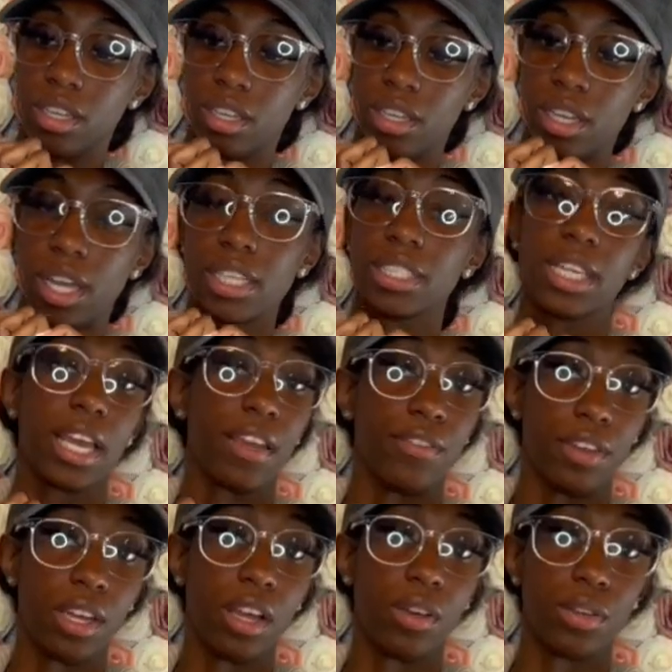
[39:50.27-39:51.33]
Like I said, if you
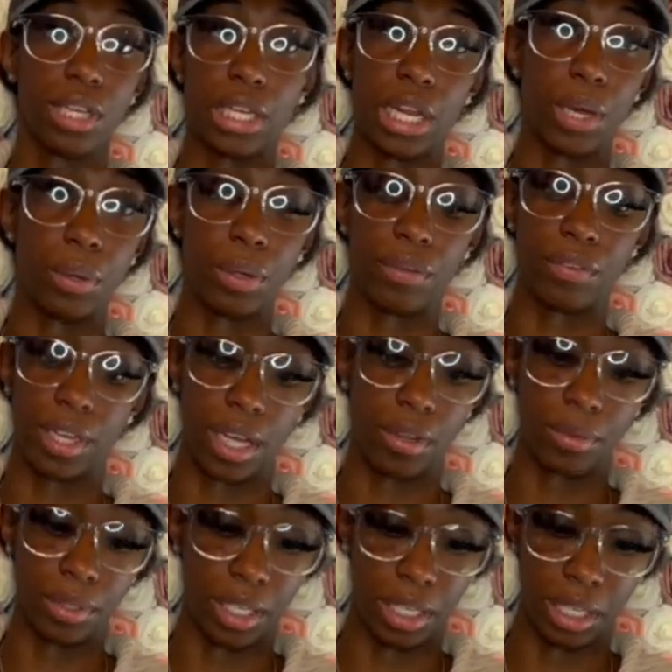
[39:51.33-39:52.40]
know, you know. If you don't,
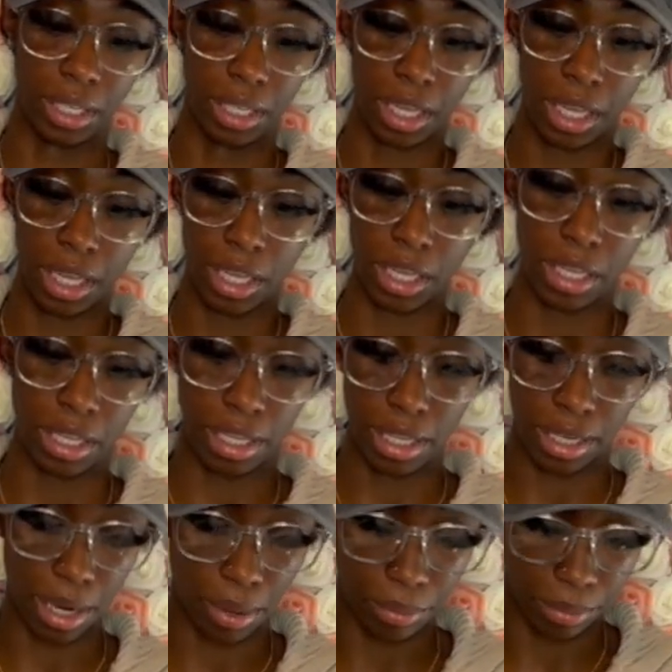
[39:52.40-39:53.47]
then you
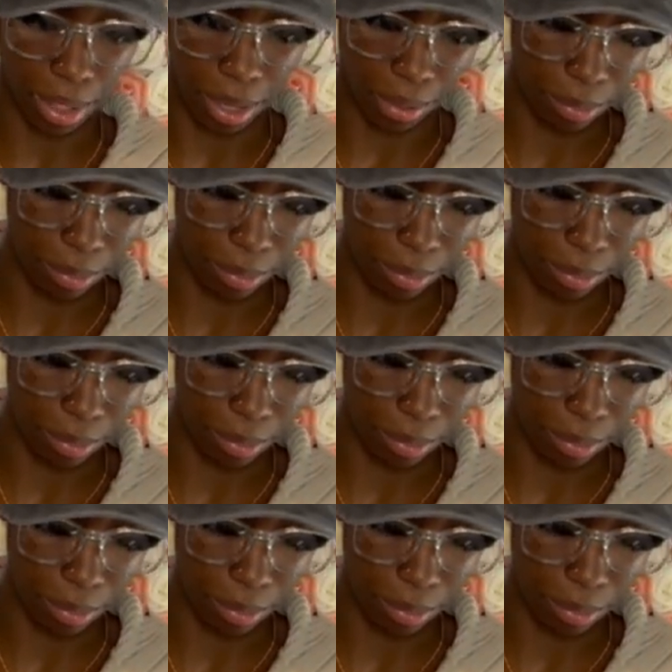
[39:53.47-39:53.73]
don't know.